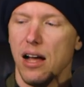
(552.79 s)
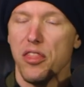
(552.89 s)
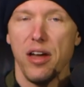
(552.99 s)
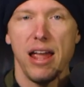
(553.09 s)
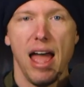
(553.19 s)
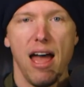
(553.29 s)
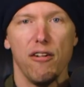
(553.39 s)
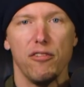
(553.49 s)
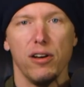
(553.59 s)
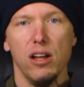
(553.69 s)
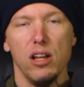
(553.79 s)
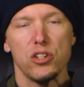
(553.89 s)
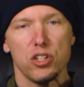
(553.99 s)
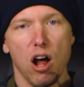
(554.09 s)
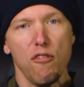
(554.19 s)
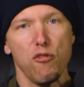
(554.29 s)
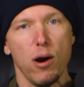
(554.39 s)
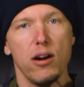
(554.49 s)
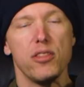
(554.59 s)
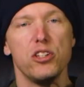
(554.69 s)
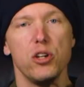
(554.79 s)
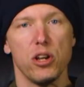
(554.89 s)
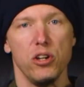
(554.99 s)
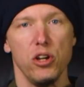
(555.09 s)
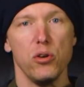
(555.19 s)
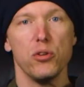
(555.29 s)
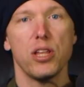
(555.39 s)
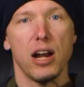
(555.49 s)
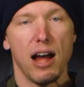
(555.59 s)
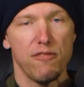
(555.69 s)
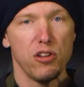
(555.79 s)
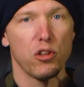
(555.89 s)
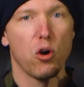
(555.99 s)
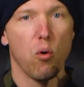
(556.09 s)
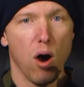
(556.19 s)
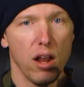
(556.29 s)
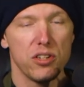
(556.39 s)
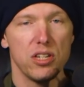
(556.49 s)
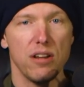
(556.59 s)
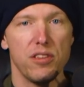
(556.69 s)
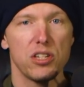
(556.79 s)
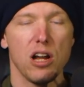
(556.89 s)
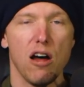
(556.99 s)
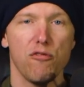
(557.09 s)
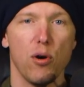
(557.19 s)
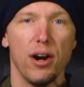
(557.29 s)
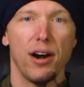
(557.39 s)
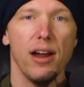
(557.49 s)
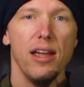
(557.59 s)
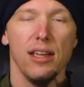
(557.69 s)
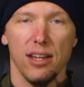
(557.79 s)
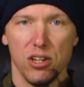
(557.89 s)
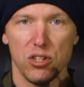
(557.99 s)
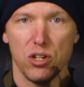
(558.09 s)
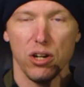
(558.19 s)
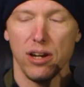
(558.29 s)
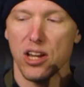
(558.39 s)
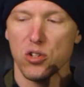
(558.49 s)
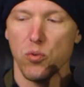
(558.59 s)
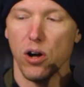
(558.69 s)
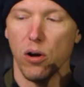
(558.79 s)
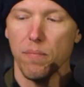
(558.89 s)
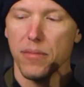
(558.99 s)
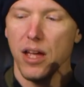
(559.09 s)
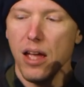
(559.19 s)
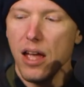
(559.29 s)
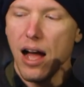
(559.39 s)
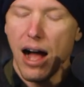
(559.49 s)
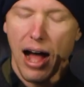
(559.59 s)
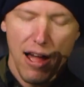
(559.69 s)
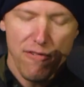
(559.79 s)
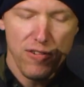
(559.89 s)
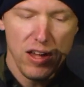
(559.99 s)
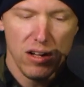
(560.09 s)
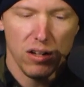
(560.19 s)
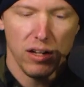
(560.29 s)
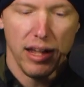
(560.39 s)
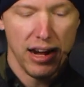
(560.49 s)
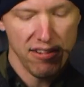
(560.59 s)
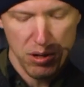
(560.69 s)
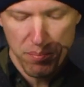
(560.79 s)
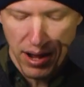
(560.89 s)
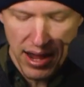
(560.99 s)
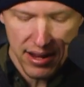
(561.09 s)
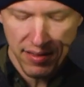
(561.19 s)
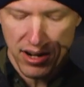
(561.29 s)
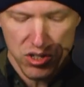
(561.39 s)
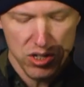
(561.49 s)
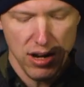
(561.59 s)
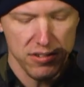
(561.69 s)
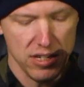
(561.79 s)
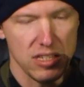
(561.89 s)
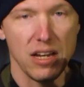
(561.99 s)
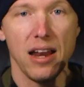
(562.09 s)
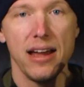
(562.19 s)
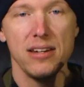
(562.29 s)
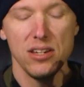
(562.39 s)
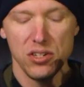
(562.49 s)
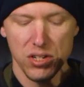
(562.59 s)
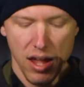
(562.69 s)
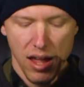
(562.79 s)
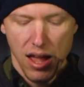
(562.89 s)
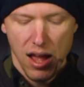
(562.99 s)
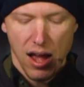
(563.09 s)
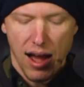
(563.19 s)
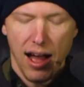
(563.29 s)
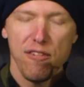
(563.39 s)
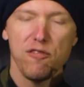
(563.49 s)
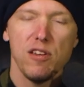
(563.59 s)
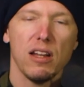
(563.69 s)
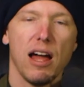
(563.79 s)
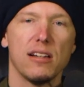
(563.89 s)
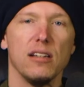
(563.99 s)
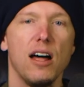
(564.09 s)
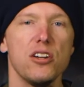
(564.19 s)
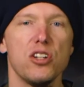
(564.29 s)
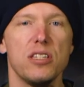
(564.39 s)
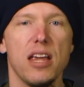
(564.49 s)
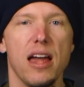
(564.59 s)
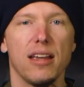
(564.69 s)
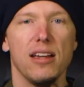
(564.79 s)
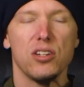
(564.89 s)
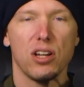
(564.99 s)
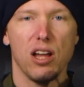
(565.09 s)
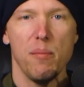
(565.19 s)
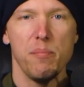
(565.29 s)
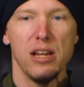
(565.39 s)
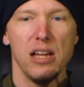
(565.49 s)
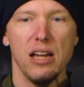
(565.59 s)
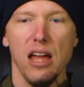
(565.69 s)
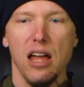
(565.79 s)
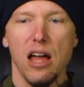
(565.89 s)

They have software that you can use that I feel the quality of the software is good as well. I feel, and I've been buying their stuff since the 90s, I feel like Logitech is a company